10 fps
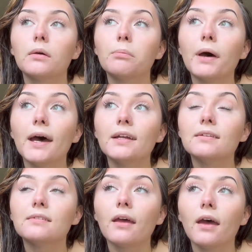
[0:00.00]

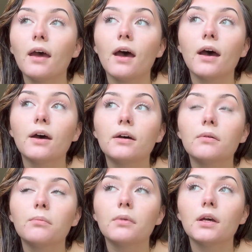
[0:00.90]
but
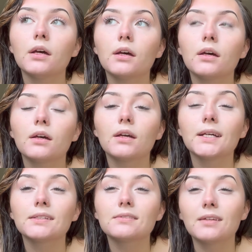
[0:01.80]
um,
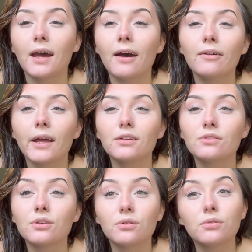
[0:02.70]
it's now like
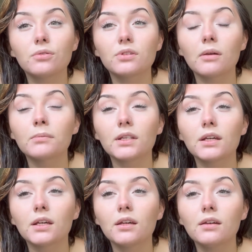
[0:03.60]
two
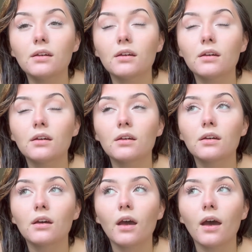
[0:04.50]
something.
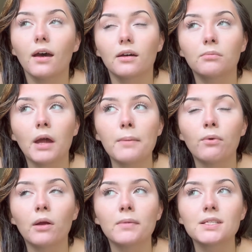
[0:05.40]
Uh, my
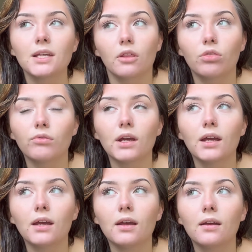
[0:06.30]
appointment's at three.